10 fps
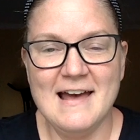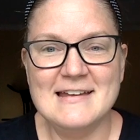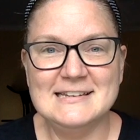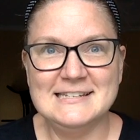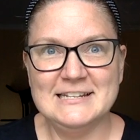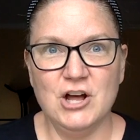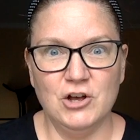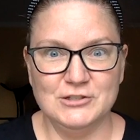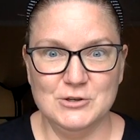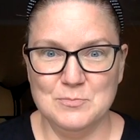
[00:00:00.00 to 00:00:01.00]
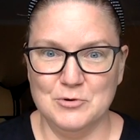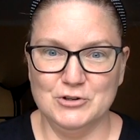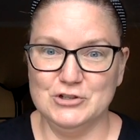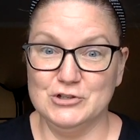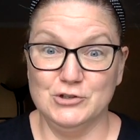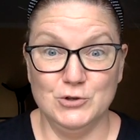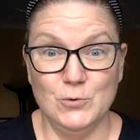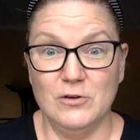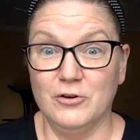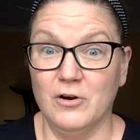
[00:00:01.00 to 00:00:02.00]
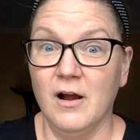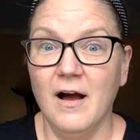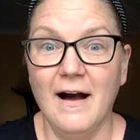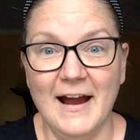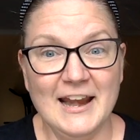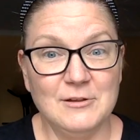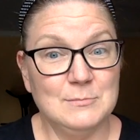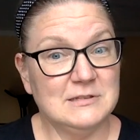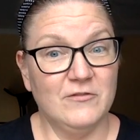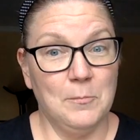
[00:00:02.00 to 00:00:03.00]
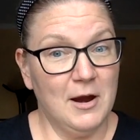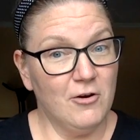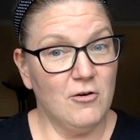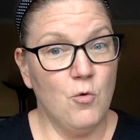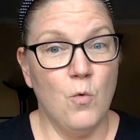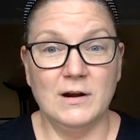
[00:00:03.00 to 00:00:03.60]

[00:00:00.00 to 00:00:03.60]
I did also purchase two other items of apparel.